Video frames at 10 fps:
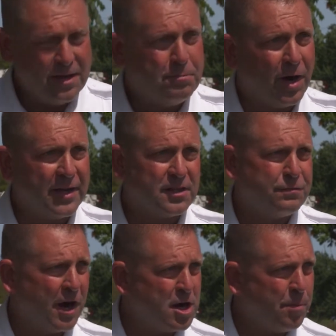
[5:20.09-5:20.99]
but the
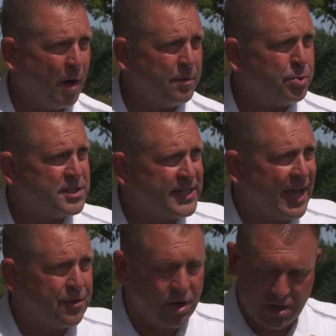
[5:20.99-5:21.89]
fire department put
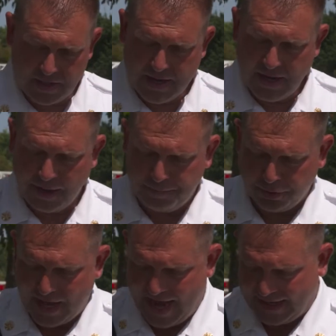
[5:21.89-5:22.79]
together a
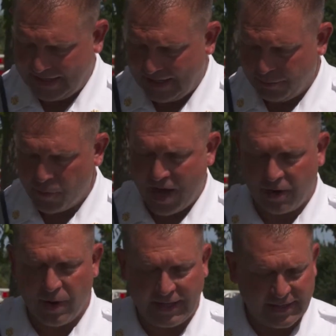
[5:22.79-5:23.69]
plaque, and we want to
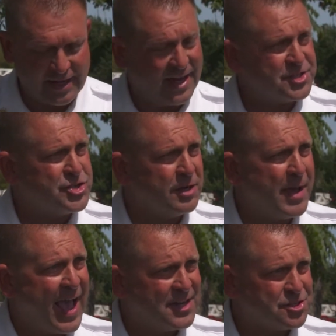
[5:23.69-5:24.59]
recognize Jim
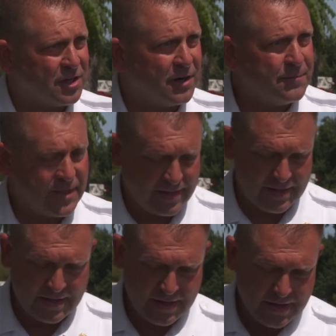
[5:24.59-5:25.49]
Hassler
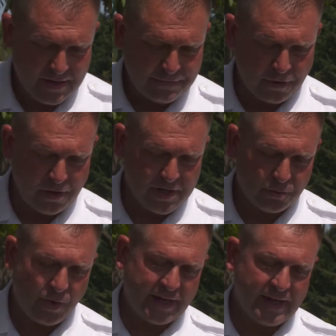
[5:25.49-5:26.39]
for
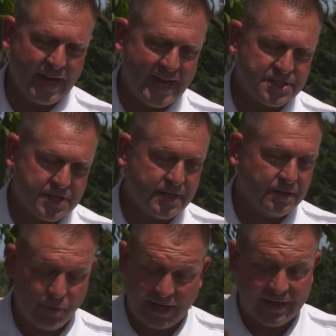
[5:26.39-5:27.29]

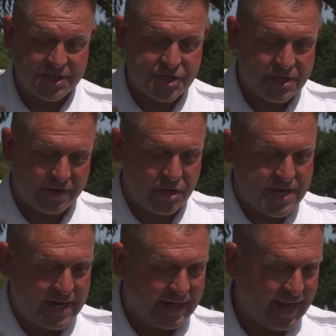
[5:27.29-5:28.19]
recognition of your
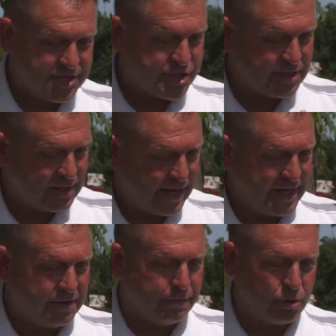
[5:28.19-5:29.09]
dedication and
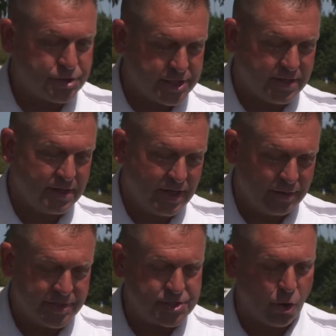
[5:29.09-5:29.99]
devotion
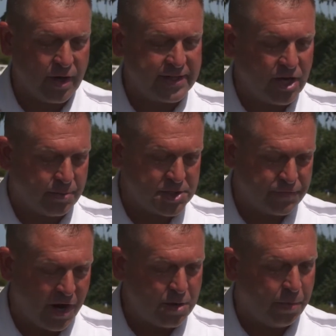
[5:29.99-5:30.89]
in restoring the Elmhurst
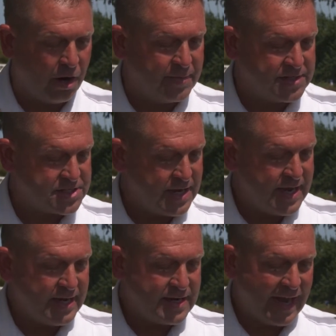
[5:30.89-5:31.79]
Fire Department's
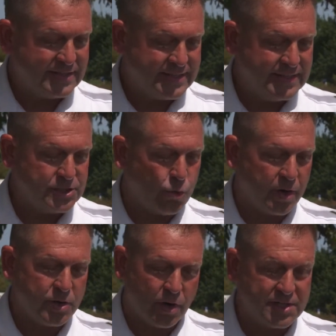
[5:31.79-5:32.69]

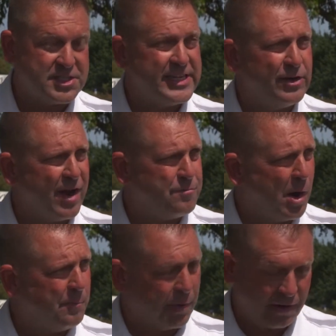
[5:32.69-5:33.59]
1921 Seagrave
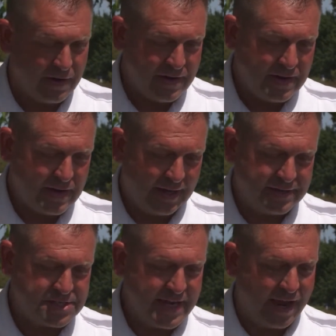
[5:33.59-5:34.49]
pumper on
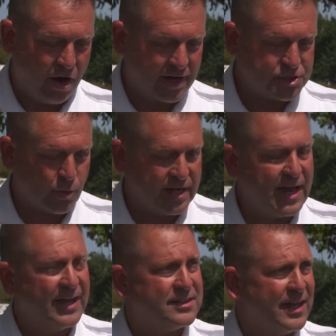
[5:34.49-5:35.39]
this day, August
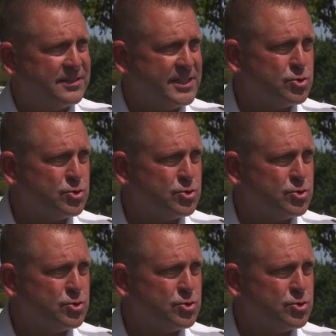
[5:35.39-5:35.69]
29th,